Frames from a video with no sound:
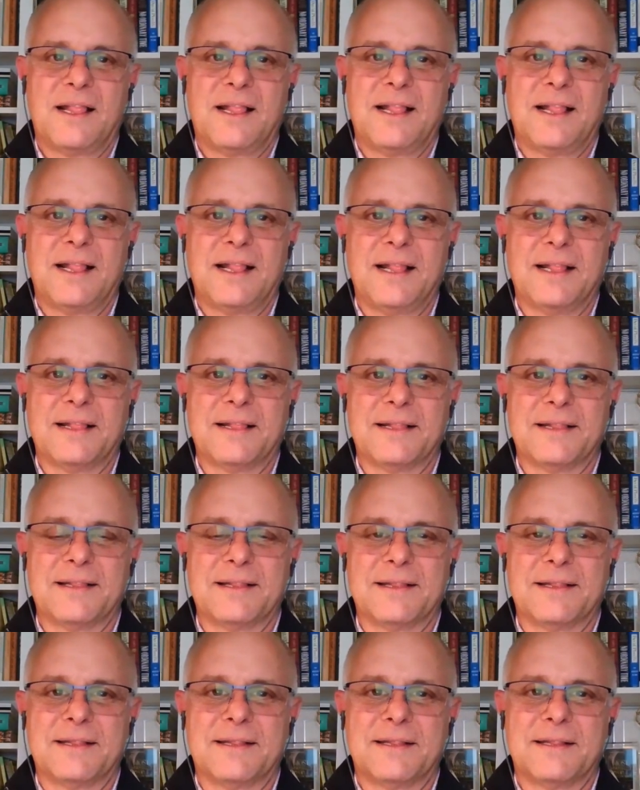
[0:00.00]

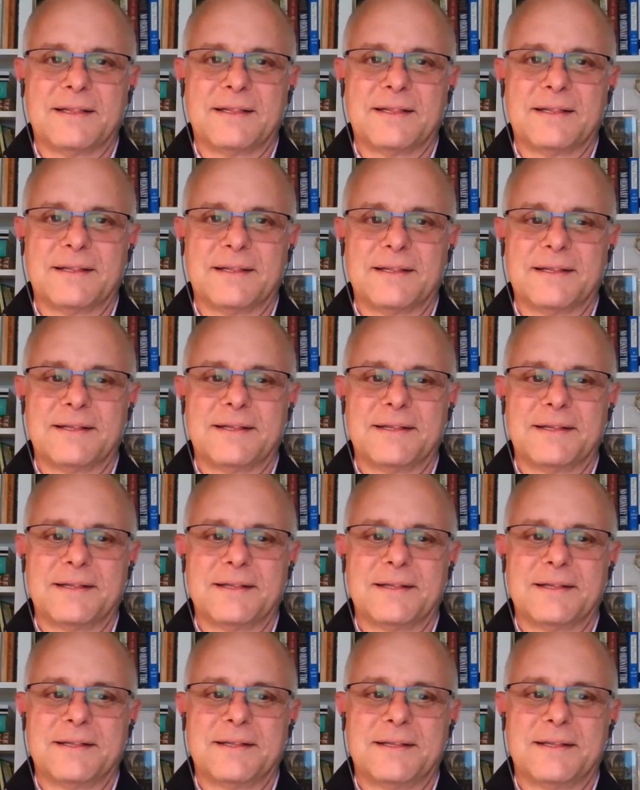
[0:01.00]

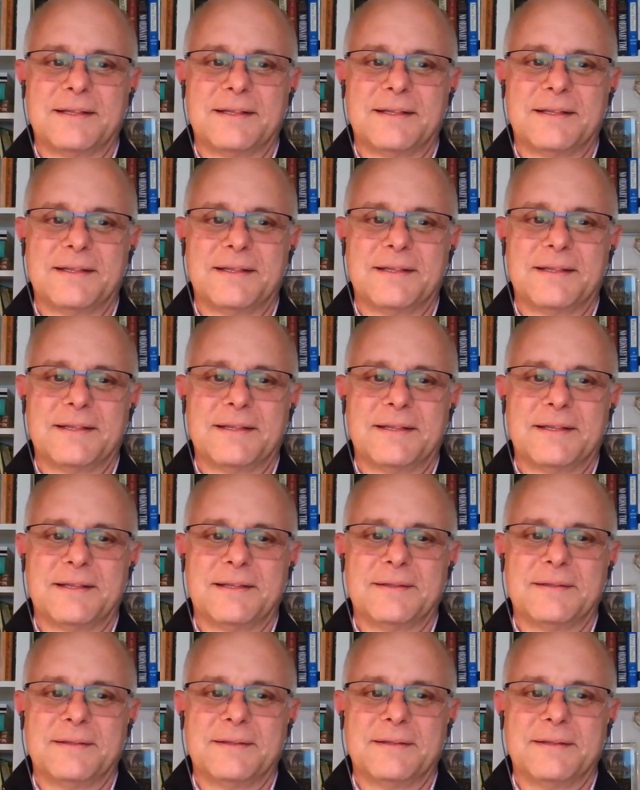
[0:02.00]

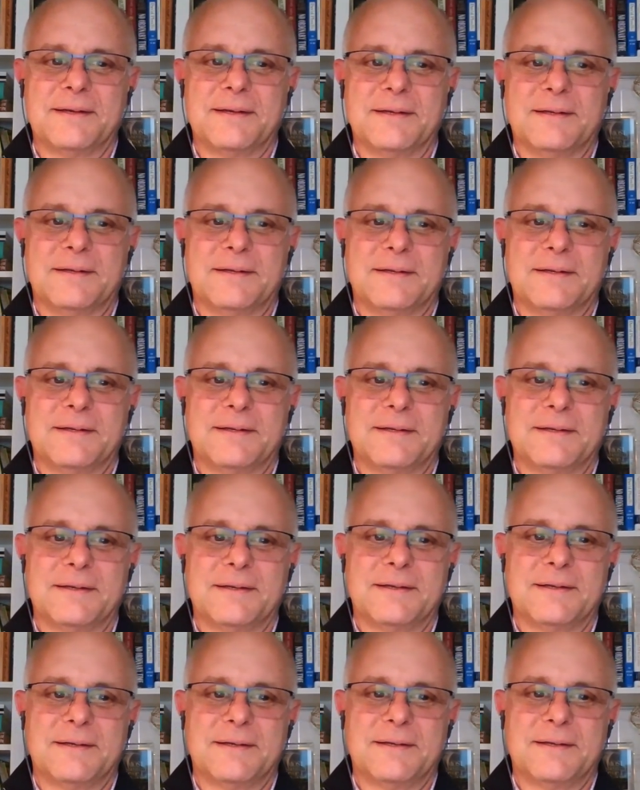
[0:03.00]

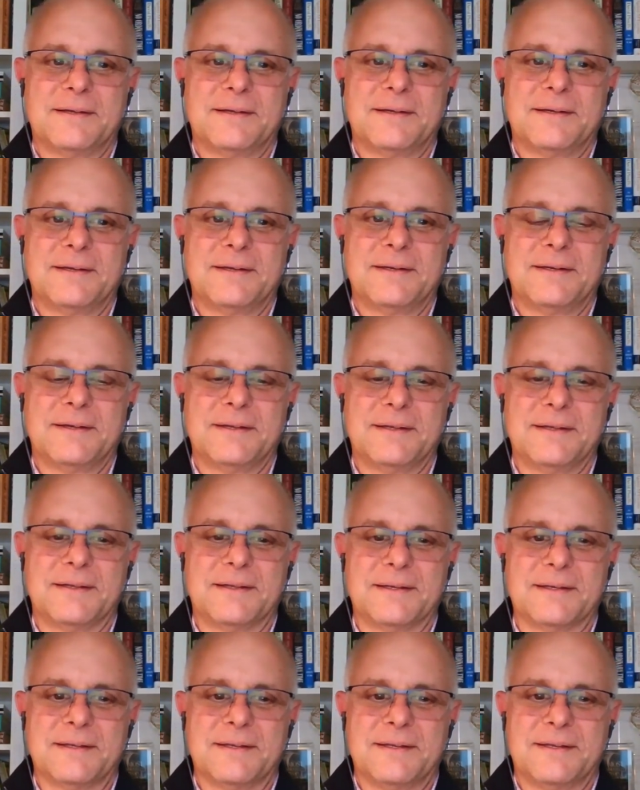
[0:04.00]

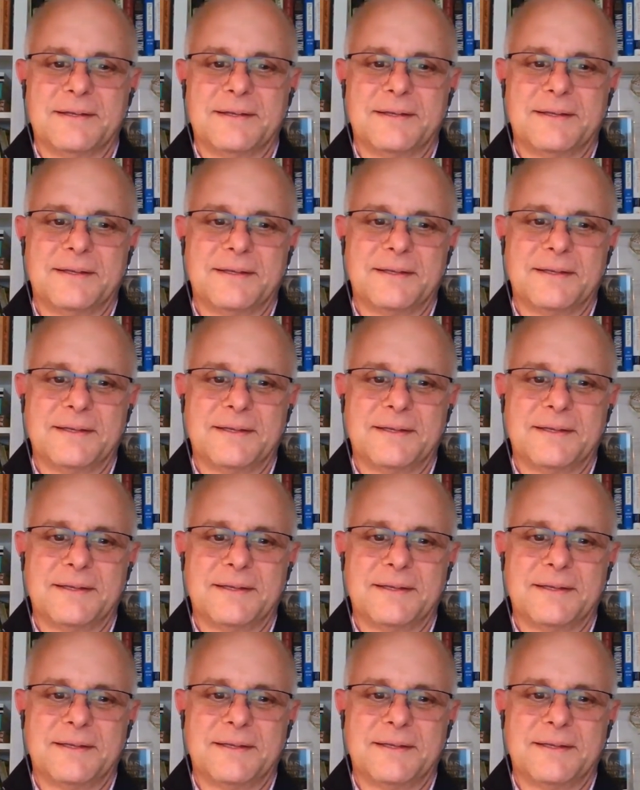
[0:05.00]
The person shown says nothing.